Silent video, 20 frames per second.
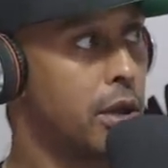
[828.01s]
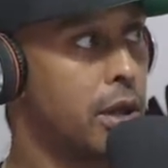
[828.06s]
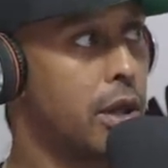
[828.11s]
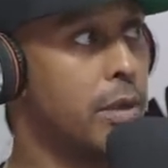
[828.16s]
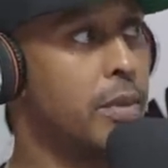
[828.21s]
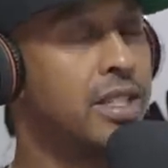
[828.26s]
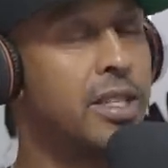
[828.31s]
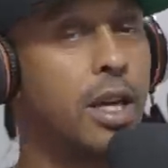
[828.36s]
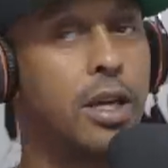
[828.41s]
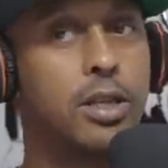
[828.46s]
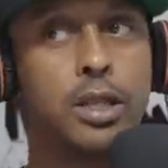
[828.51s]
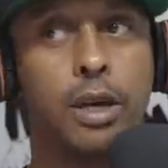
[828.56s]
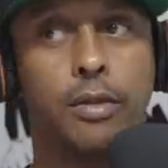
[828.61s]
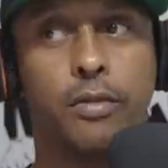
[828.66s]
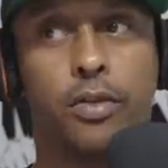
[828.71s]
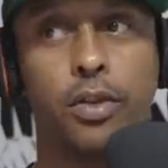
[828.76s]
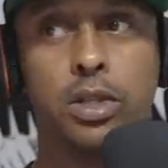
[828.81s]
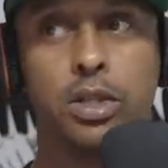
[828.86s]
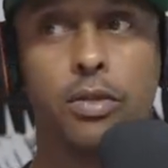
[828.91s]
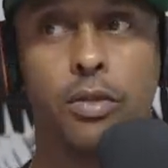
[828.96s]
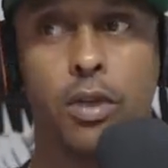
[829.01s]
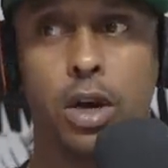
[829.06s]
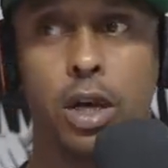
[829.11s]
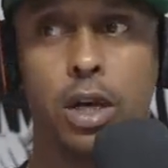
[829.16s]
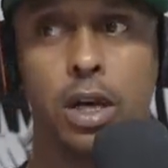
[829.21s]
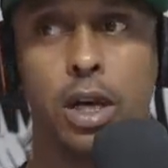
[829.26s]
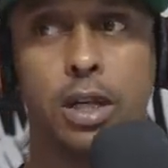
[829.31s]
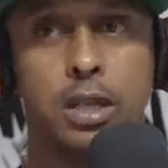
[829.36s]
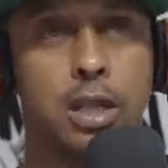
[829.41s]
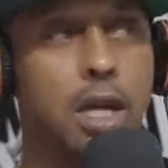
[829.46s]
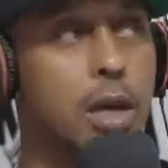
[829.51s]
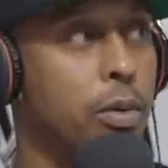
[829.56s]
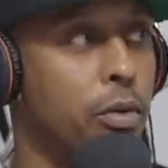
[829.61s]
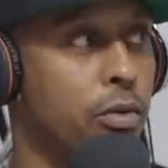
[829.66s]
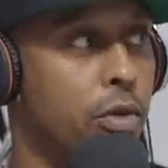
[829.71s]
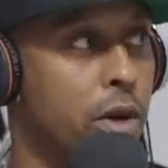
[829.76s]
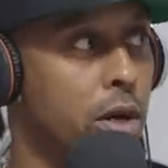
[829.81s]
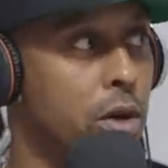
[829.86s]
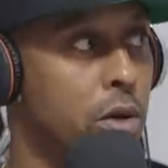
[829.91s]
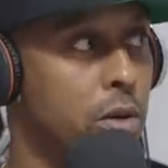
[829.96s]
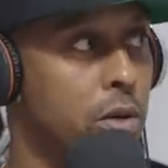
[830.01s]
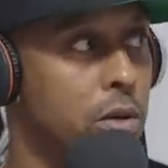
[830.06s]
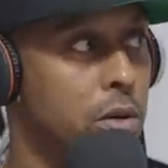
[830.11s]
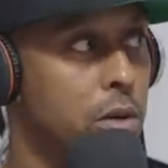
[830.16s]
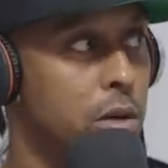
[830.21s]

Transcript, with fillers: Let me tell you something. First of all, let's keep it real